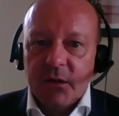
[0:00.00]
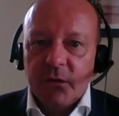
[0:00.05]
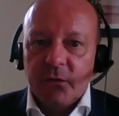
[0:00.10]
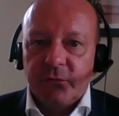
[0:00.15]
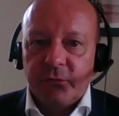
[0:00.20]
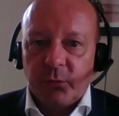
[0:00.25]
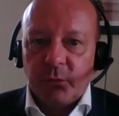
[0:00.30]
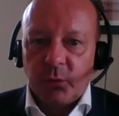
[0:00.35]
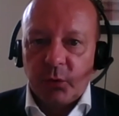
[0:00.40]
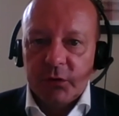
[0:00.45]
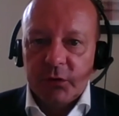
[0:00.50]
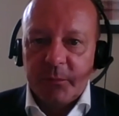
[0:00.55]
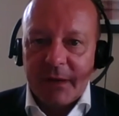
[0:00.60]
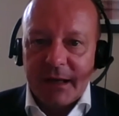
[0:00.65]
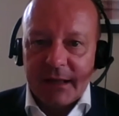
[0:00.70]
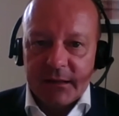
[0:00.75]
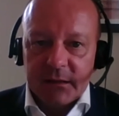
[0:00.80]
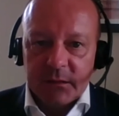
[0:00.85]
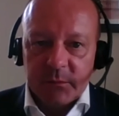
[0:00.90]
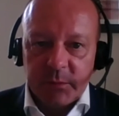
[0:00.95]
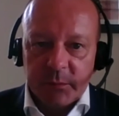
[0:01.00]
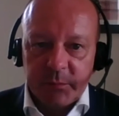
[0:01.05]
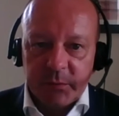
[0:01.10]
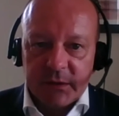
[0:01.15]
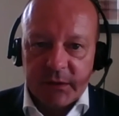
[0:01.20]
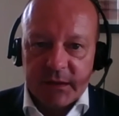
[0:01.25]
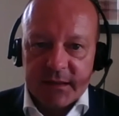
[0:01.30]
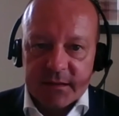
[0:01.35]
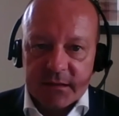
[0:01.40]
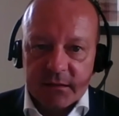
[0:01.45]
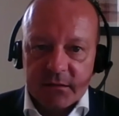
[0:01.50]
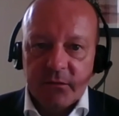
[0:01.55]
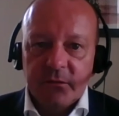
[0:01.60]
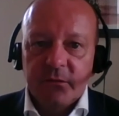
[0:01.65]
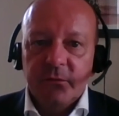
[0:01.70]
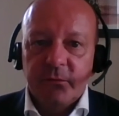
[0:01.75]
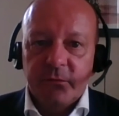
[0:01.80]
for the Malian population,